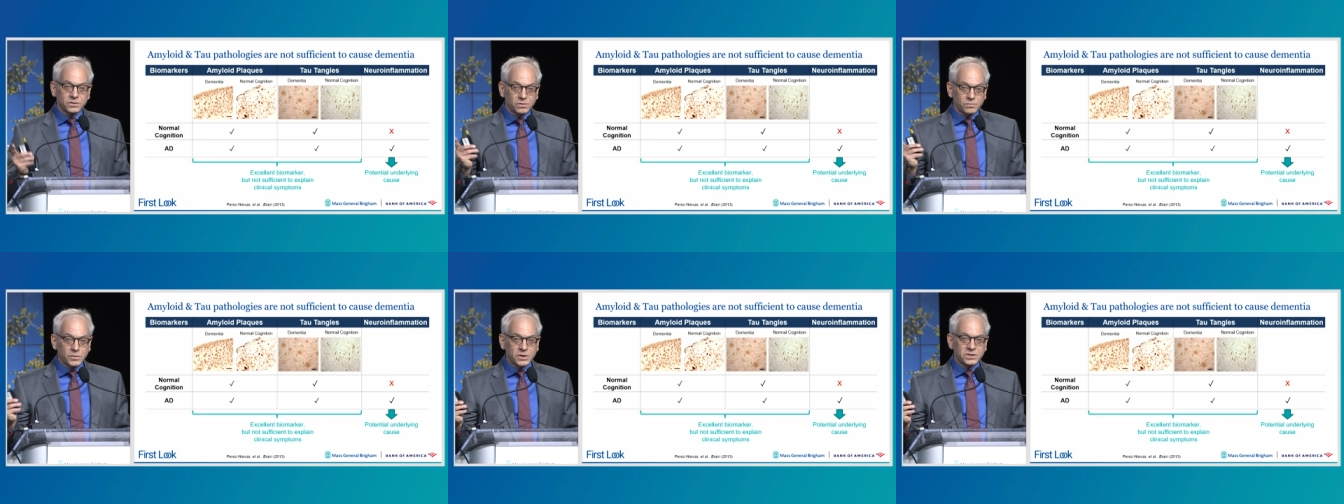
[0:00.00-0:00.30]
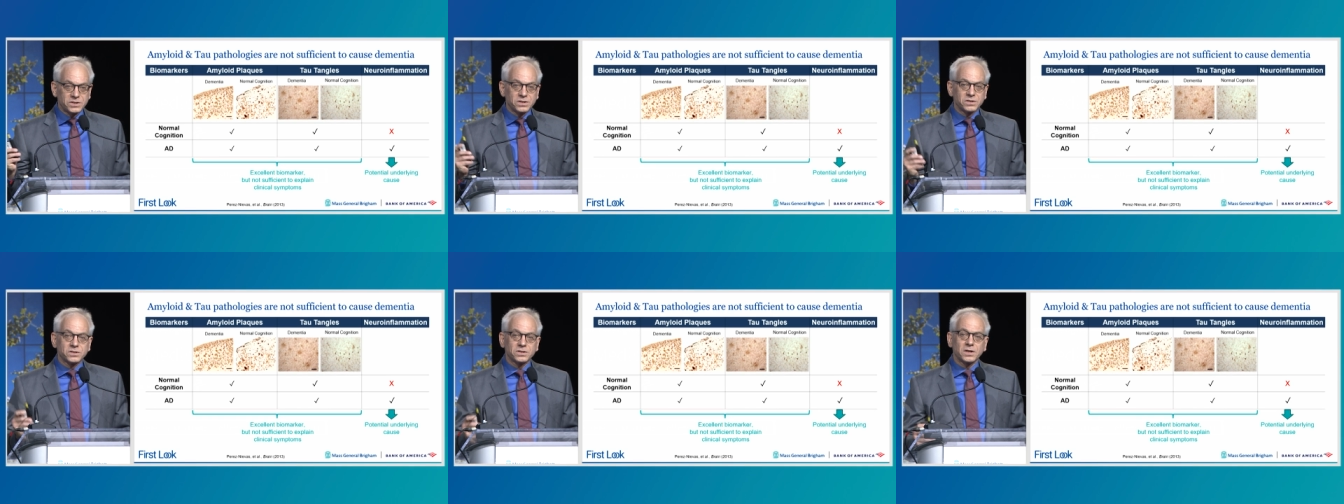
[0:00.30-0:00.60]
when
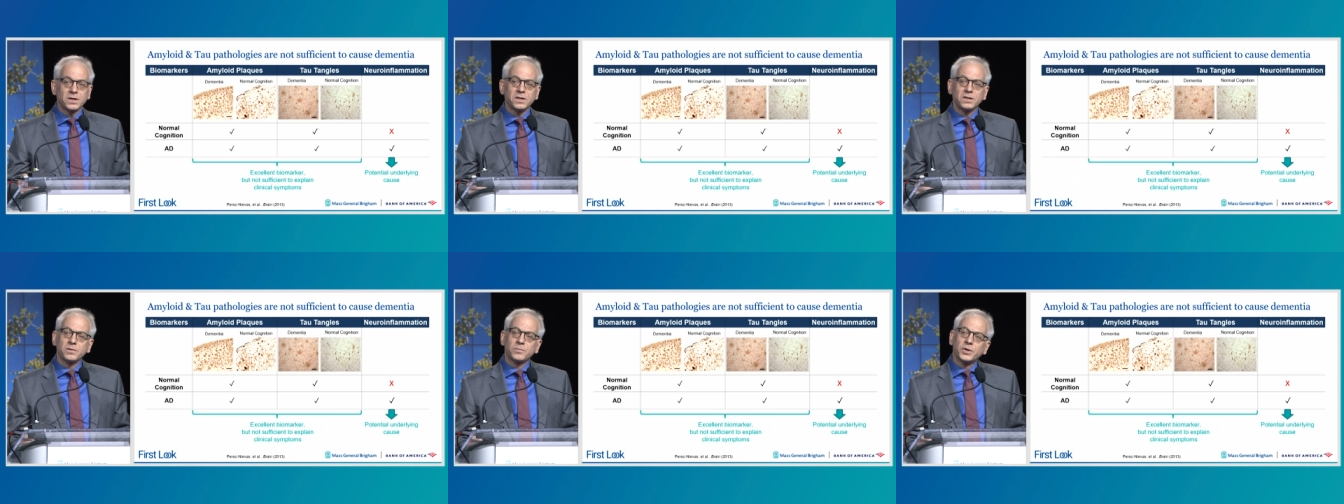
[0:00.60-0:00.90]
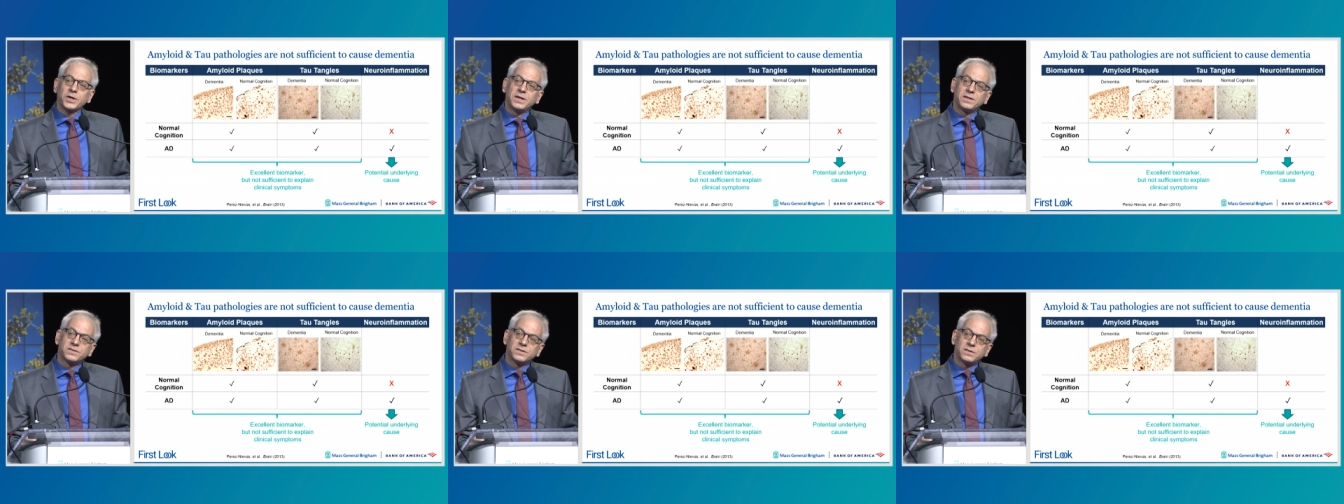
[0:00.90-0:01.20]
she studied the
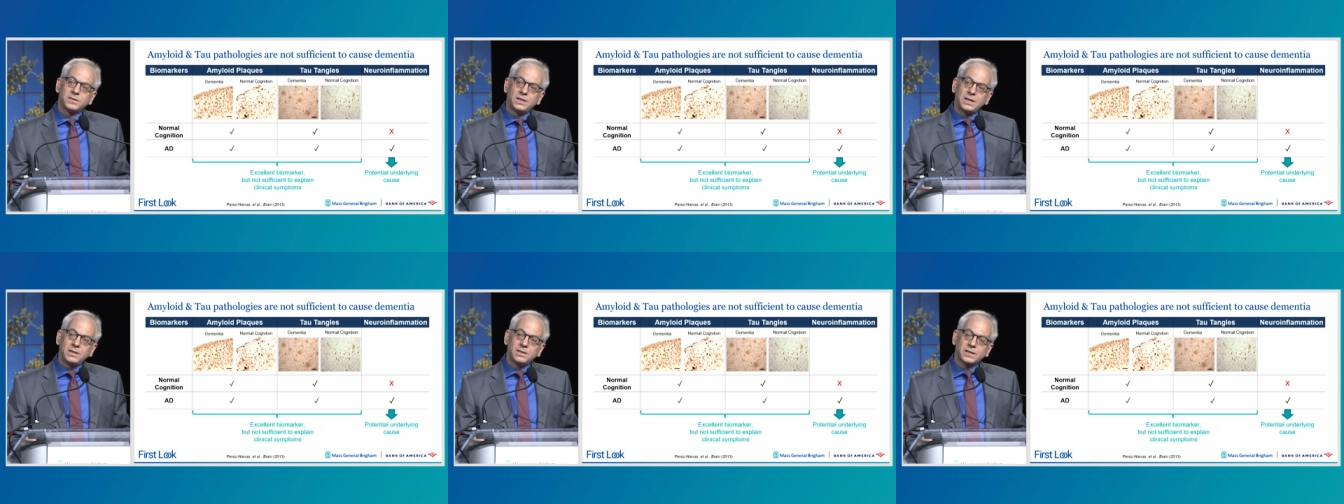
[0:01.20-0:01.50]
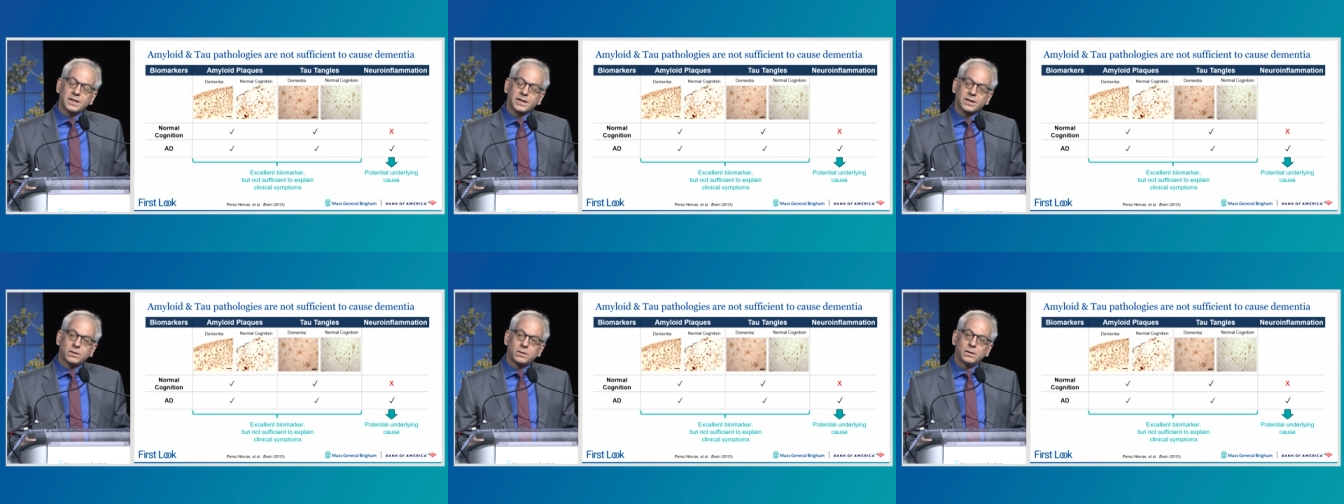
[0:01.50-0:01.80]
brains in
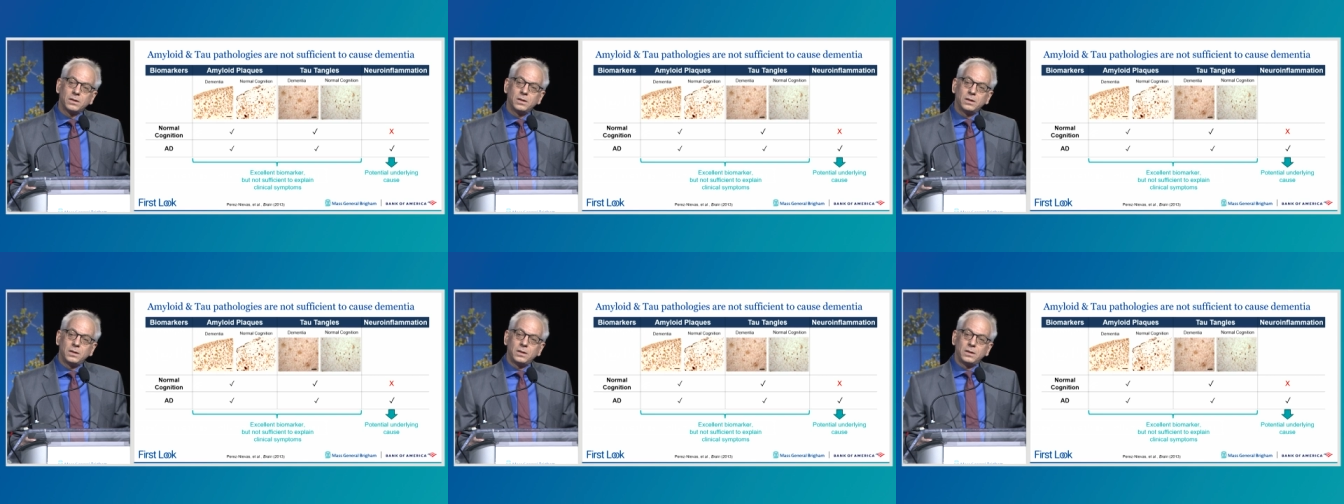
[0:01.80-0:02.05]
detail,